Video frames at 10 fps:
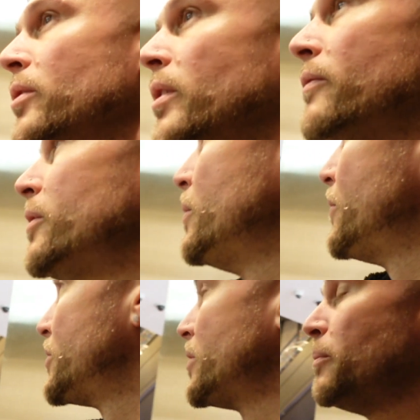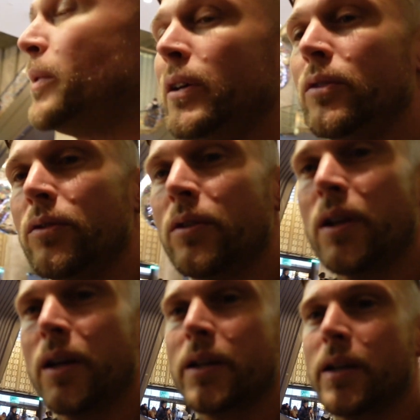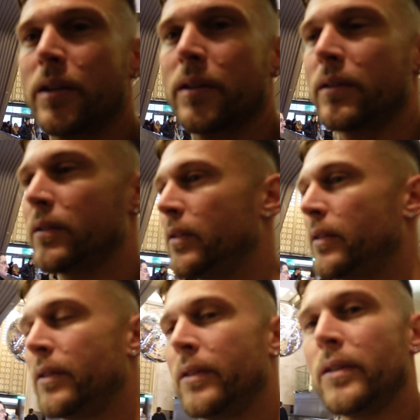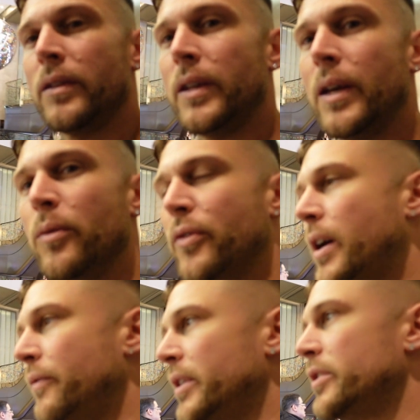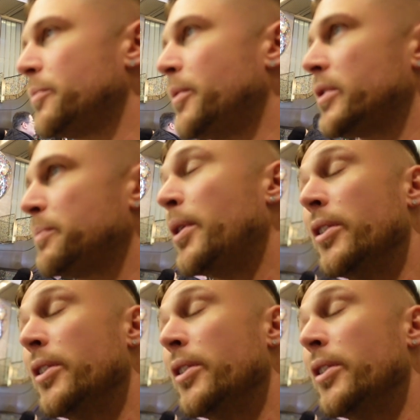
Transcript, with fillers: do love Louis Vuitton, but I do not like it with covered in spots